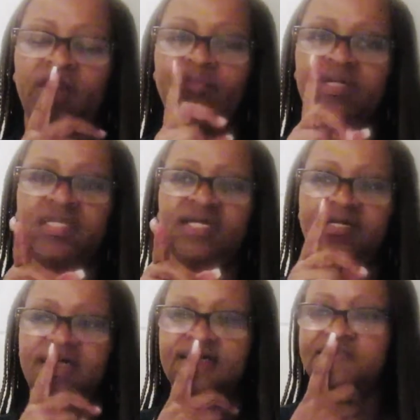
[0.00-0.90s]
But yeah,
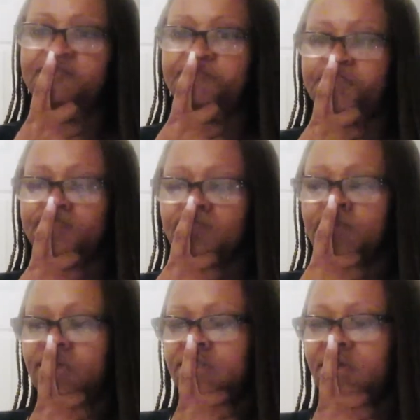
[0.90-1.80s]
guys.
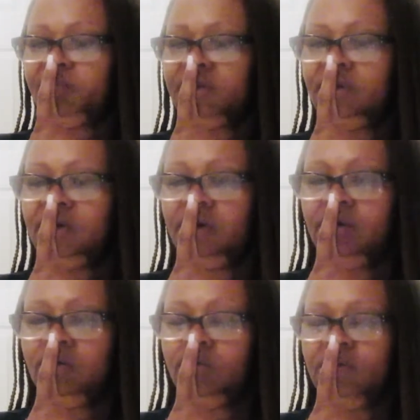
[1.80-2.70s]
So I'm going to
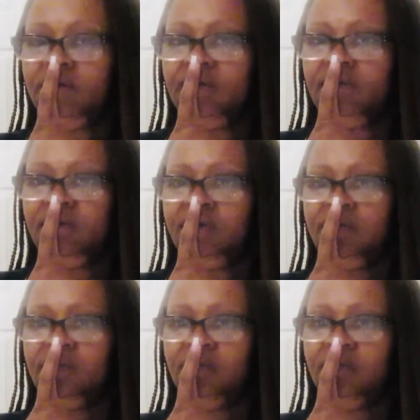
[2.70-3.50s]
go and